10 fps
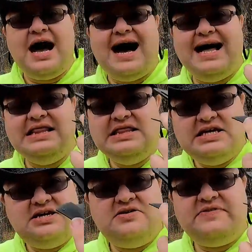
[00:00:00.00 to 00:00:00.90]
I
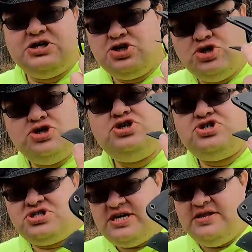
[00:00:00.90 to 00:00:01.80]
love a good
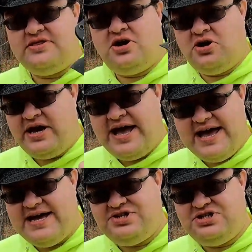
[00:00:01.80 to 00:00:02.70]
sheath on a
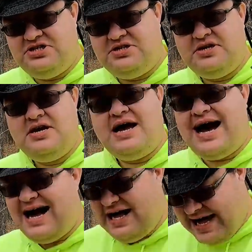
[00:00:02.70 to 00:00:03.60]
hatchet. I